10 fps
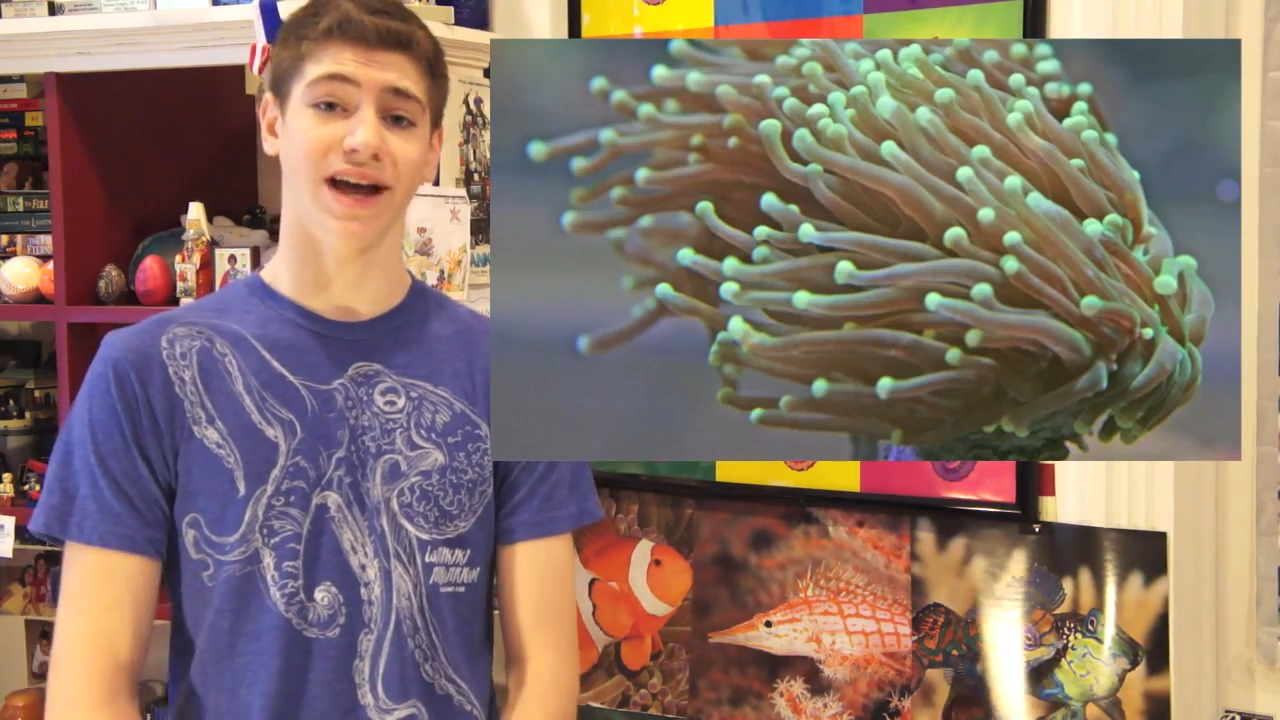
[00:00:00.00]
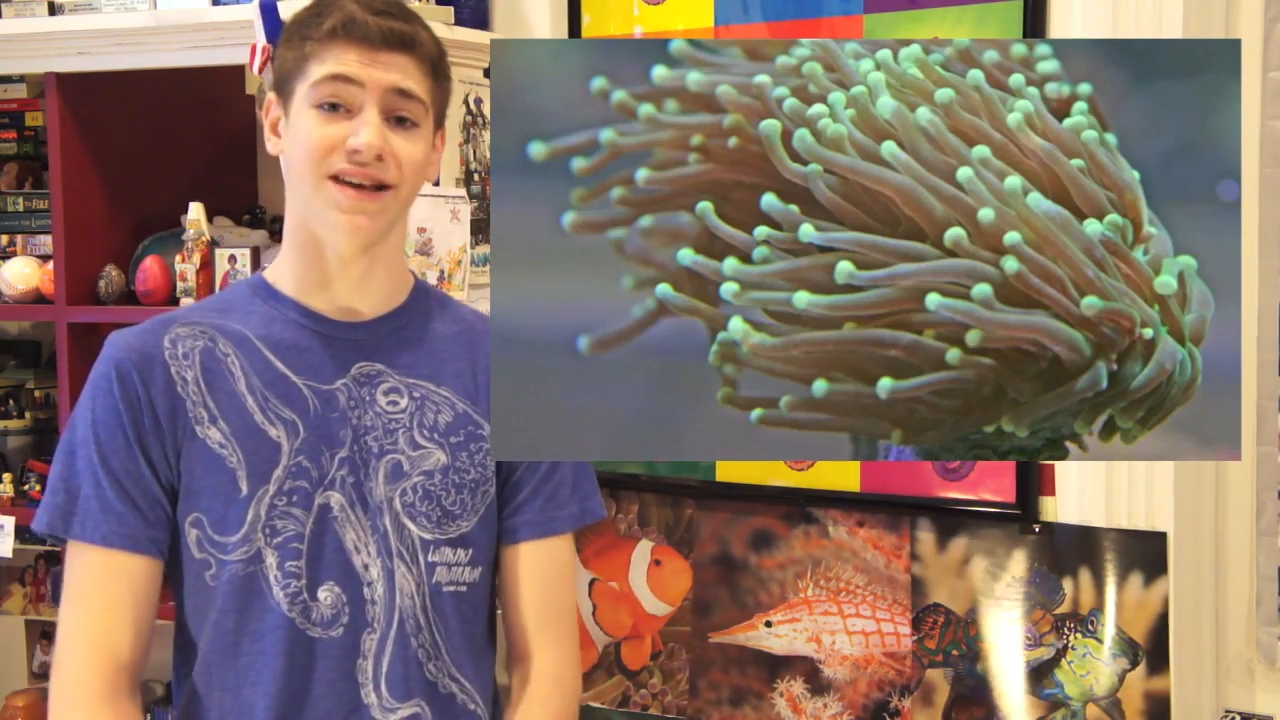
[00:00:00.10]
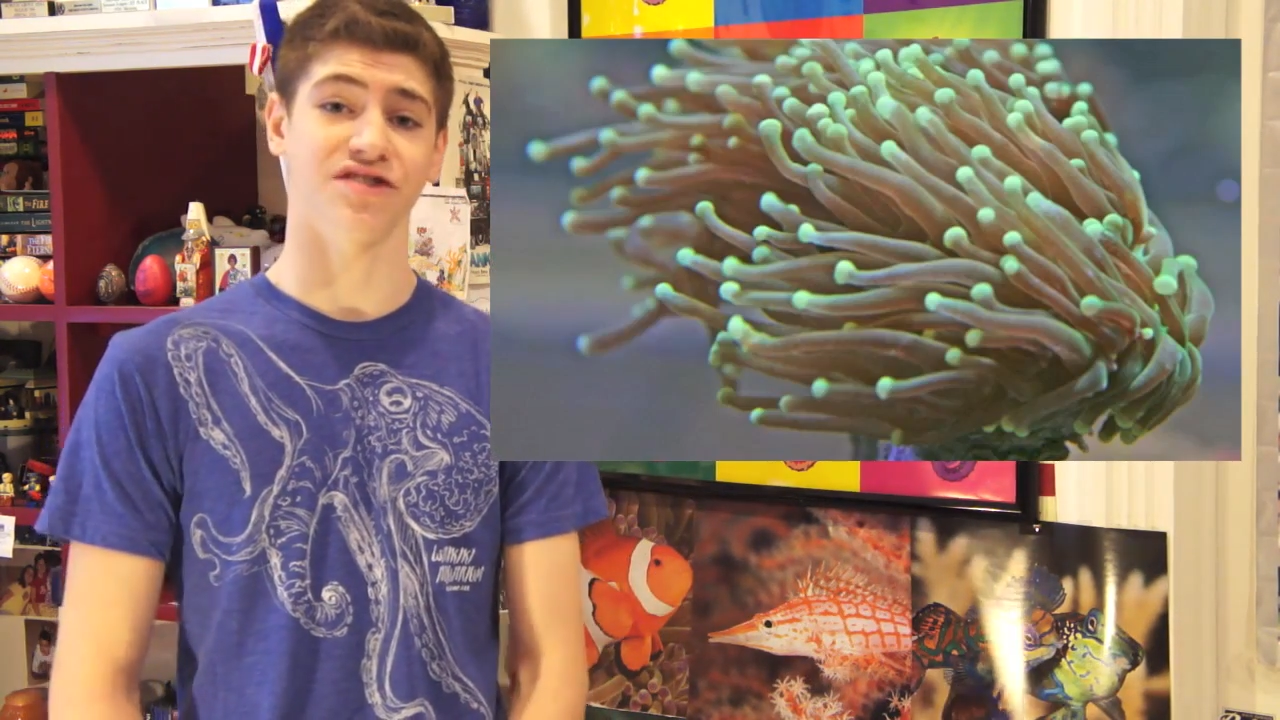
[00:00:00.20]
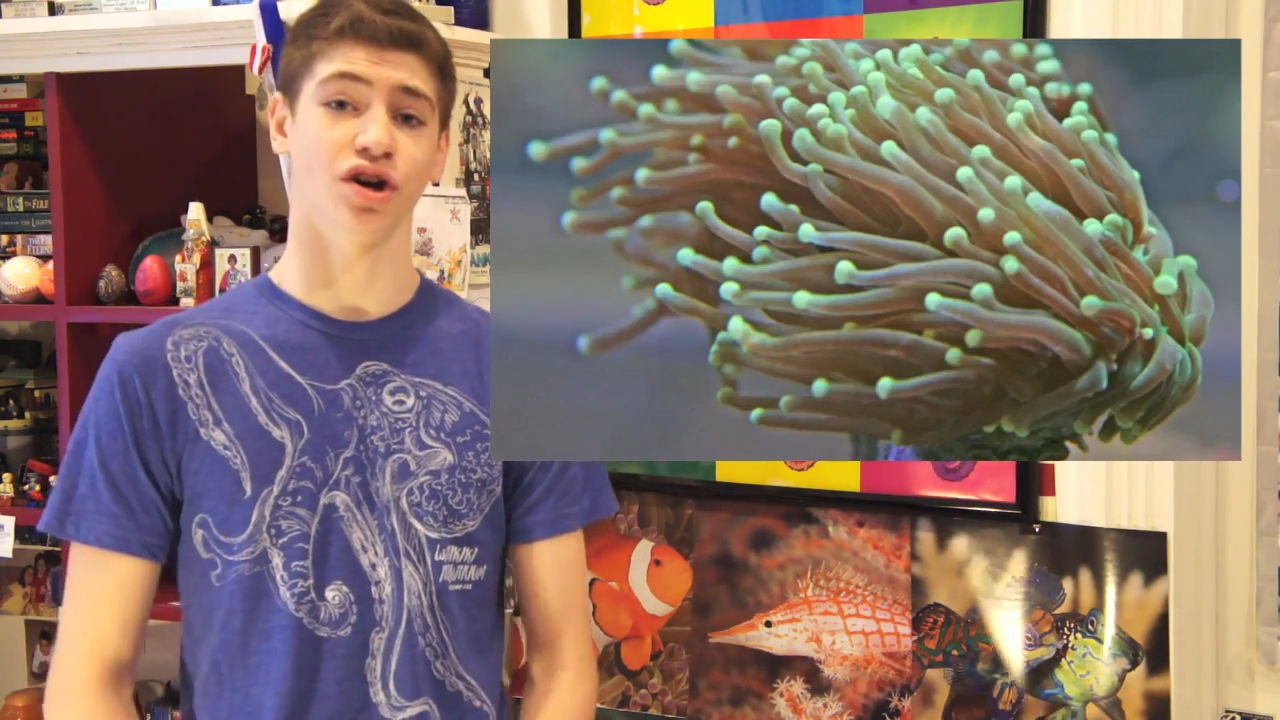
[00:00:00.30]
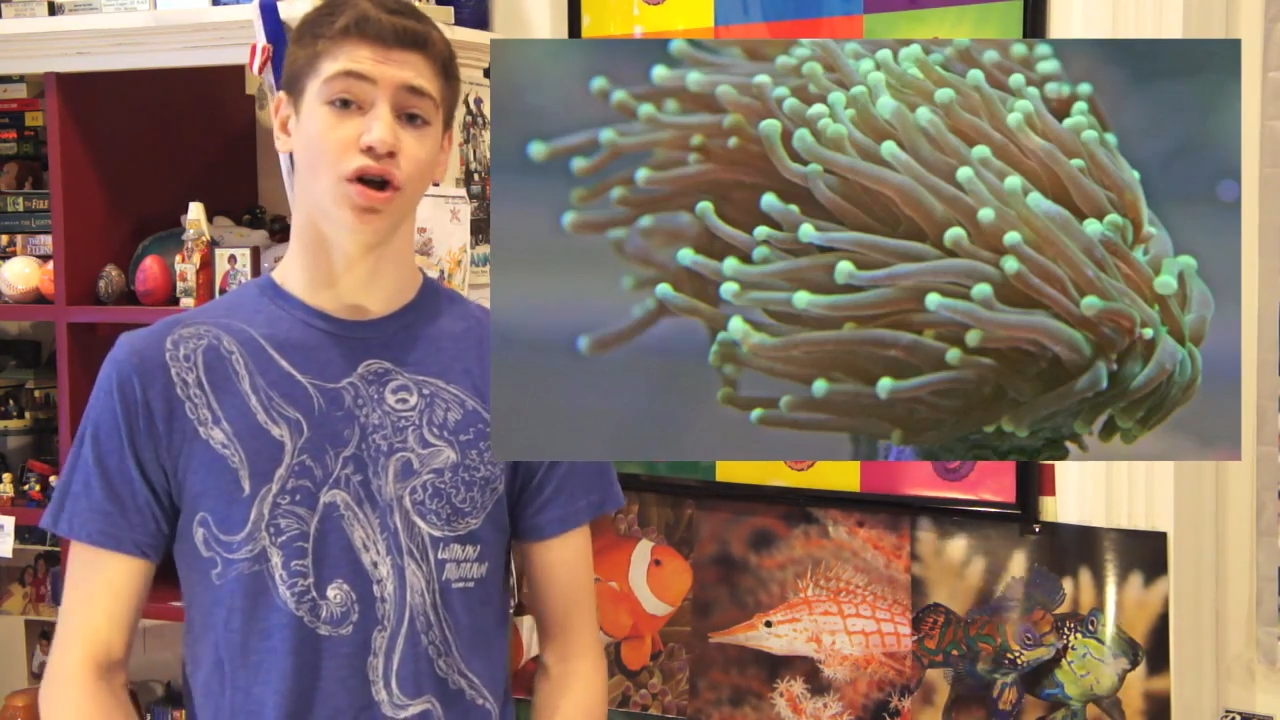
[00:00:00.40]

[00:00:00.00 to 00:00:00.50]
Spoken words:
has